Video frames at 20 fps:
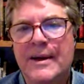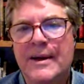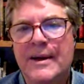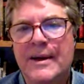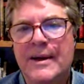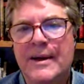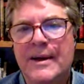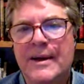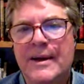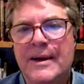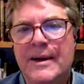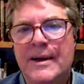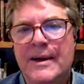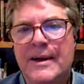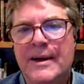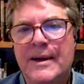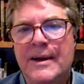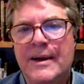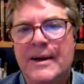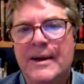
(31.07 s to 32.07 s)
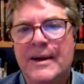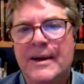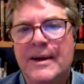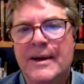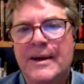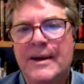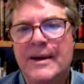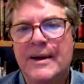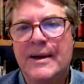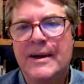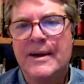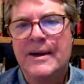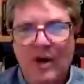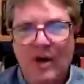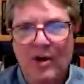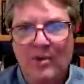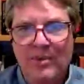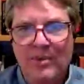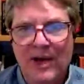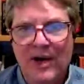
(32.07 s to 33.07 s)
that not many people know
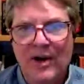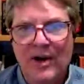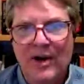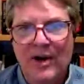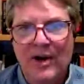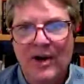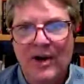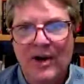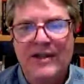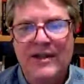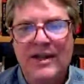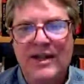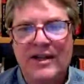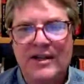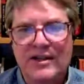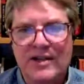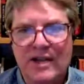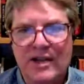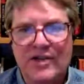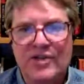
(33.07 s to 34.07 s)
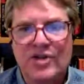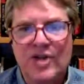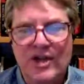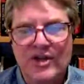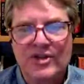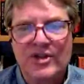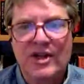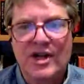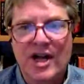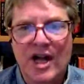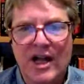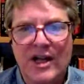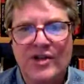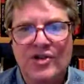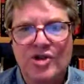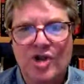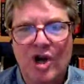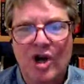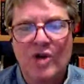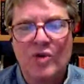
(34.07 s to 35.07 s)
about, and that uh, Jason and I and
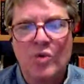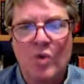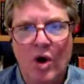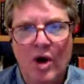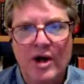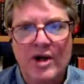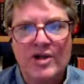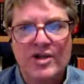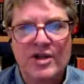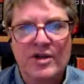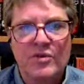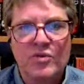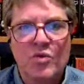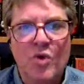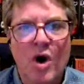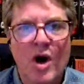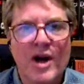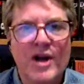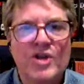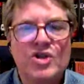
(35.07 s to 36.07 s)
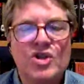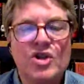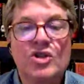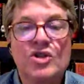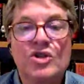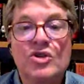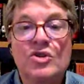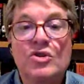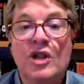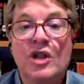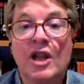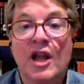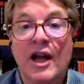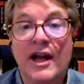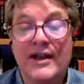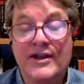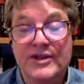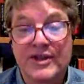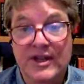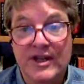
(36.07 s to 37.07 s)
John wanted to, wanted to
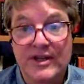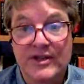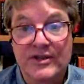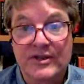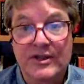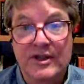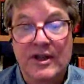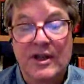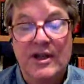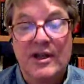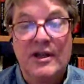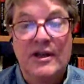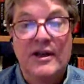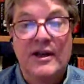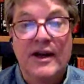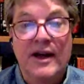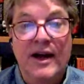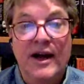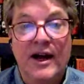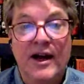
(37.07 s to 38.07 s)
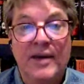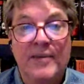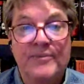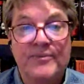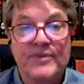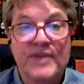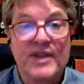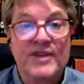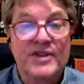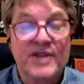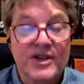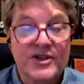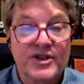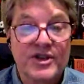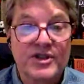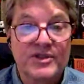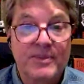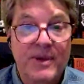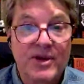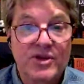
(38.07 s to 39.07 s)
utilize this um, as, as, a
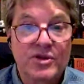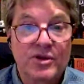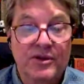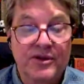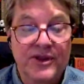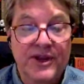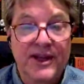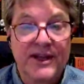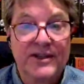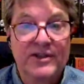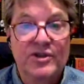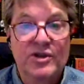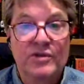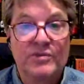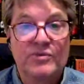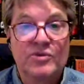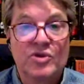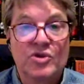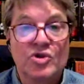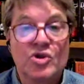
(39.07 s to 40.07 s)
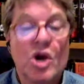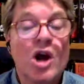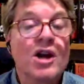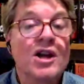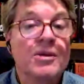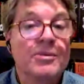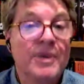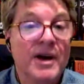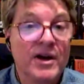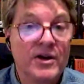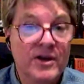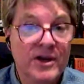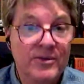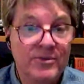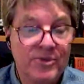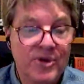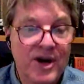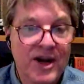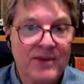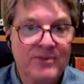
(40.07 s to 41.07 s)
special thing to talk about in
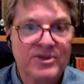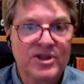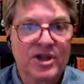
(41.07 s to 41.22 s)
Bram's